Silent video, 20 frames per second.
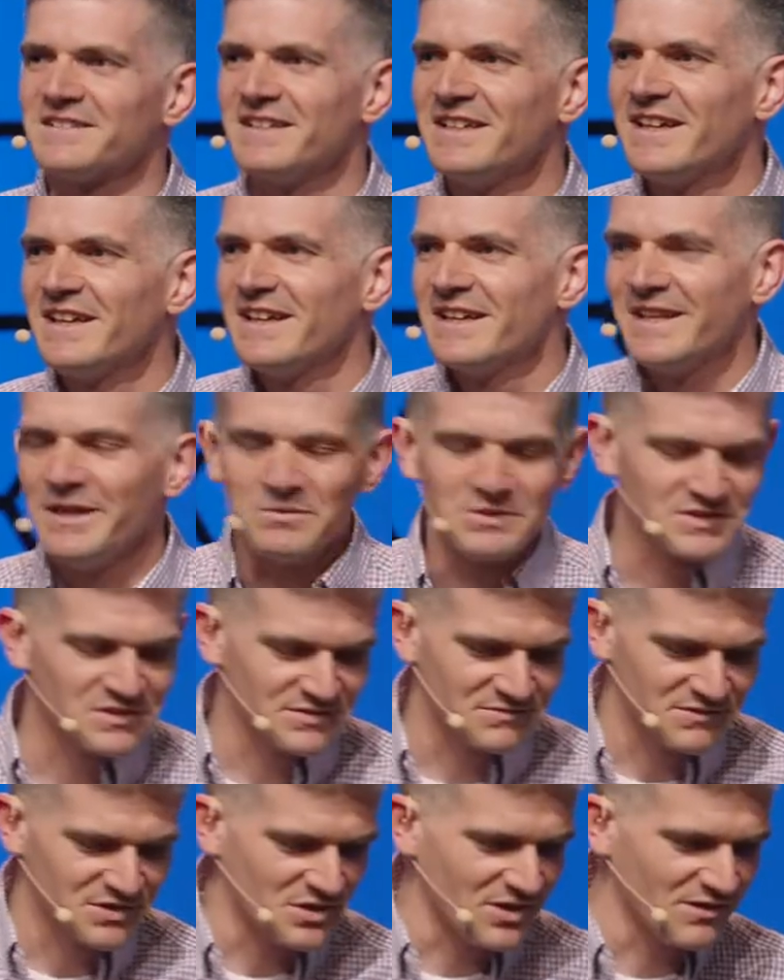And he
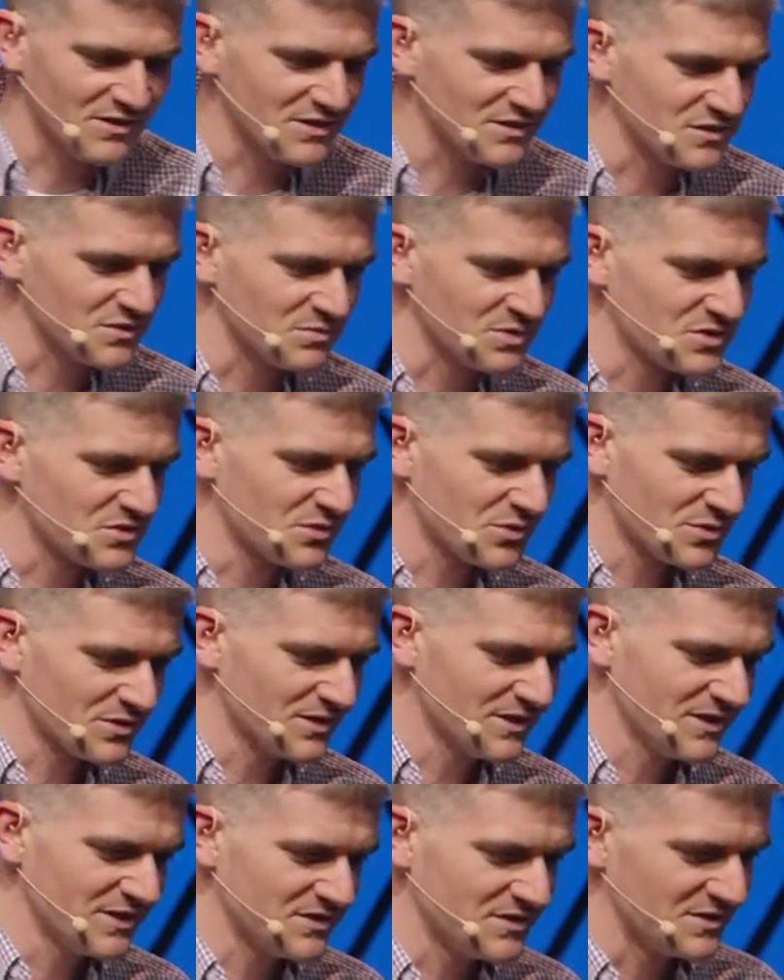was sharing some
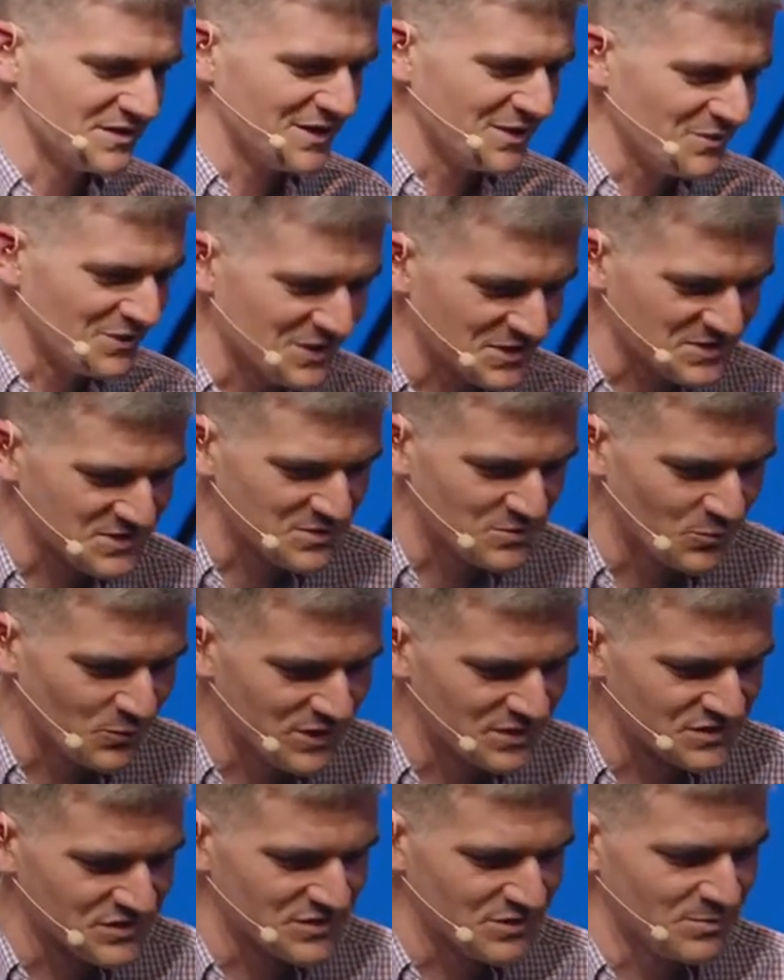stories and giving us some
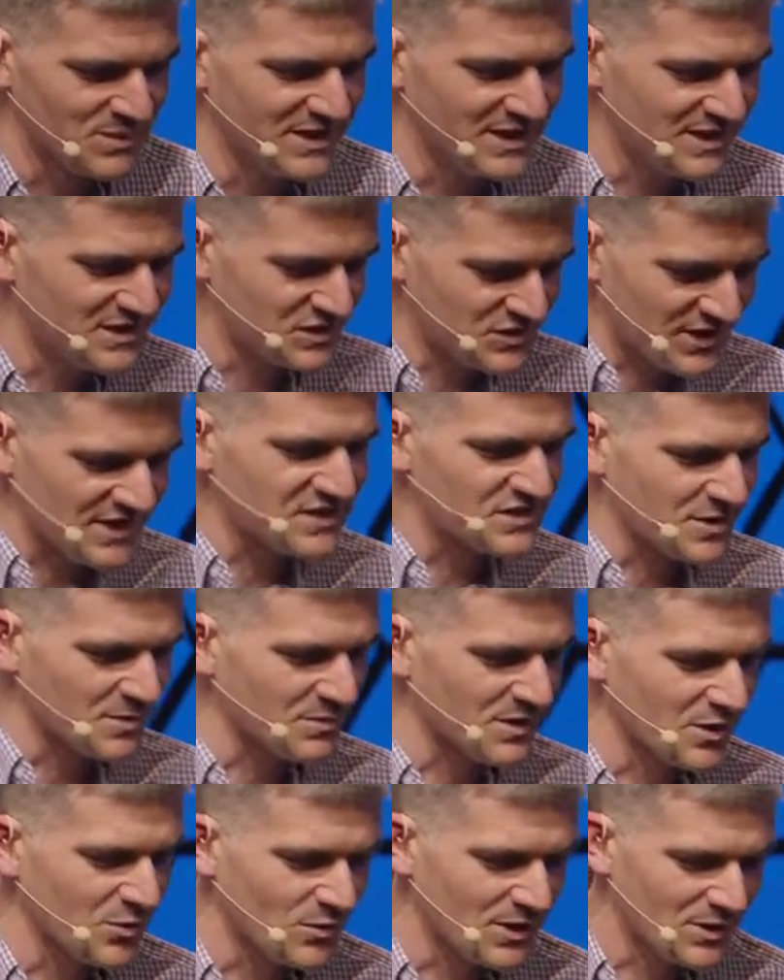wisdom. And he said
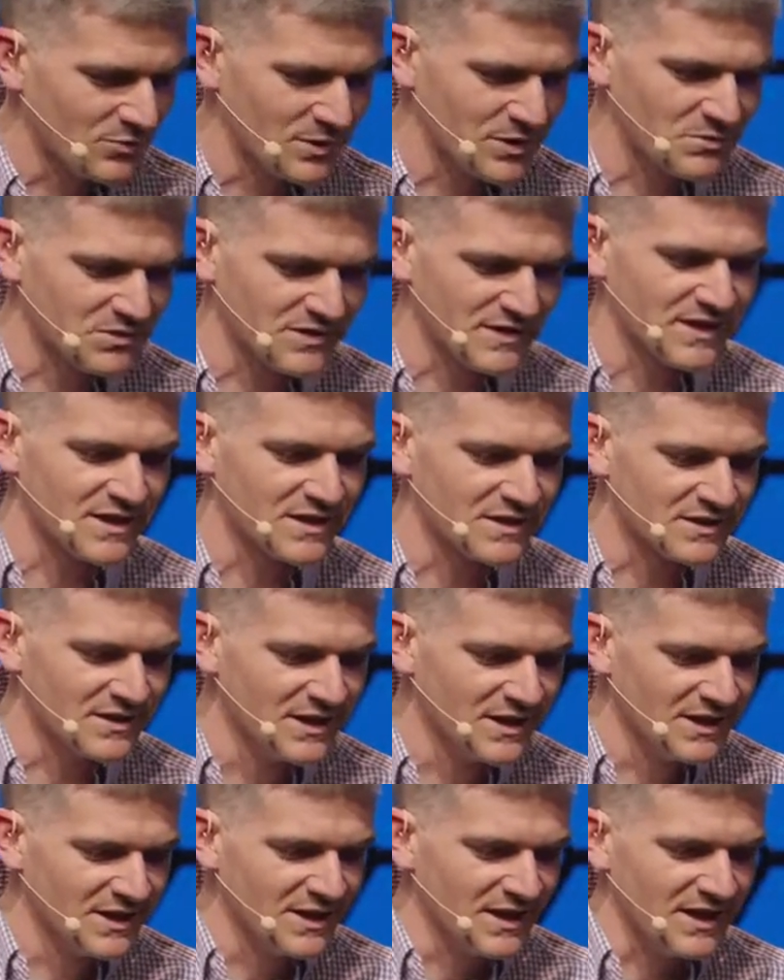something while we were there.
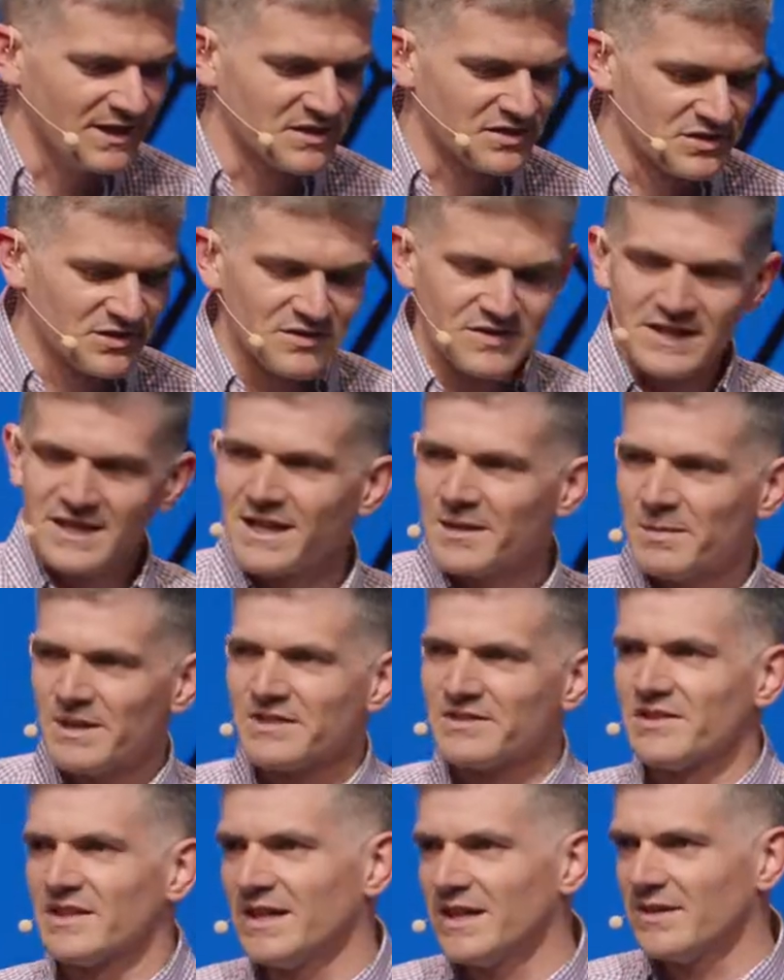And as soon as I got
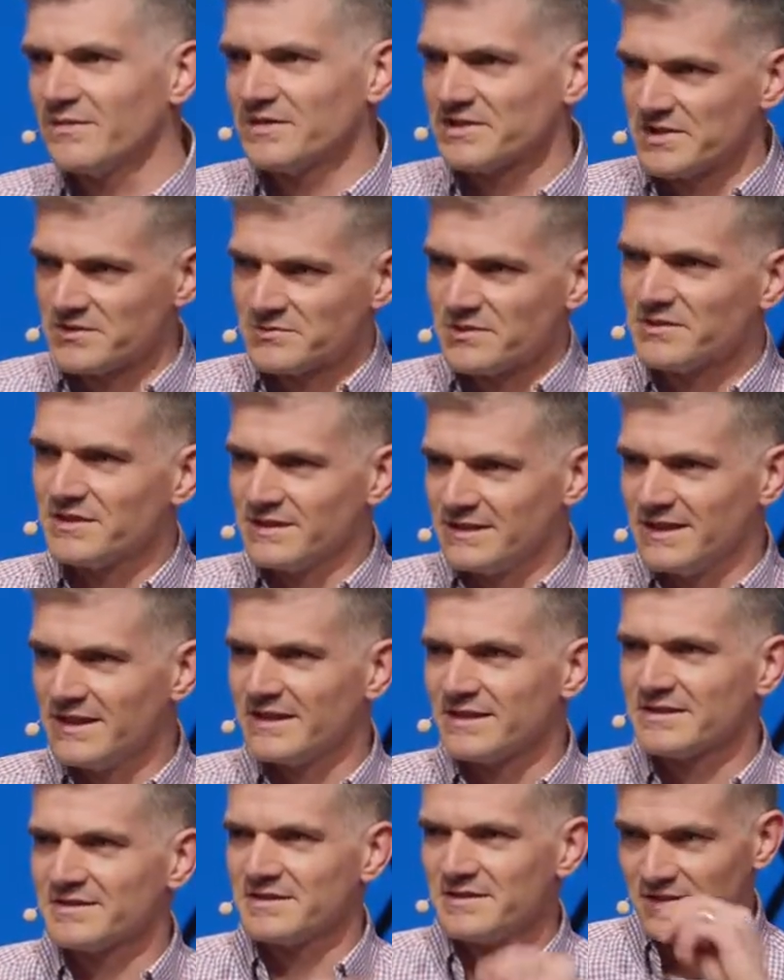back to the office, I wrote it
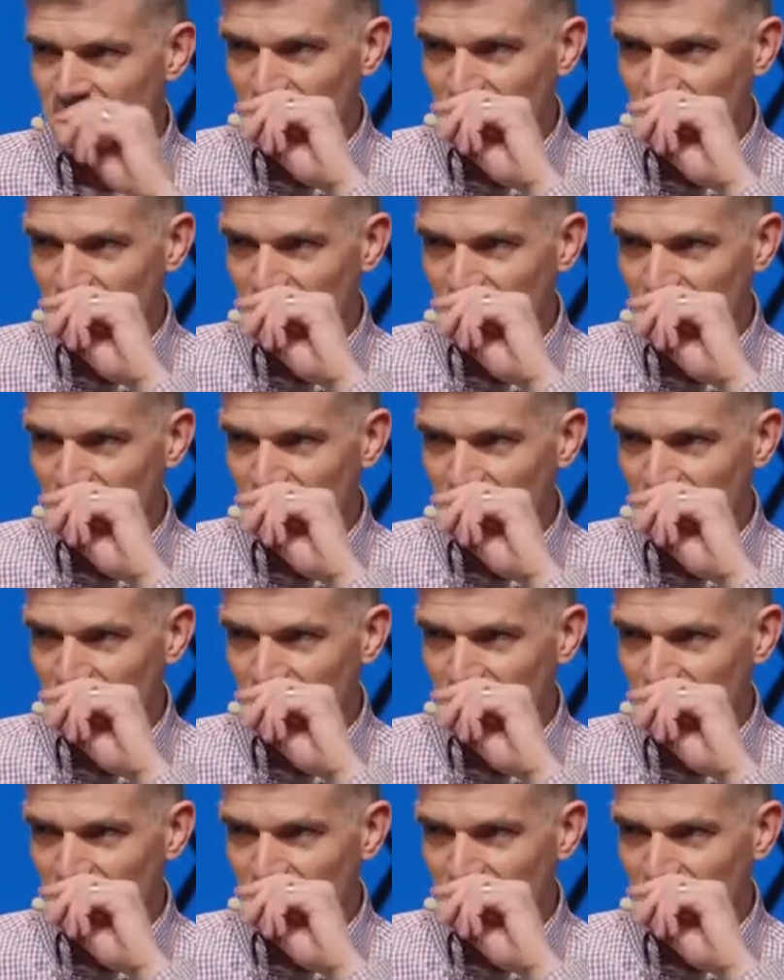down because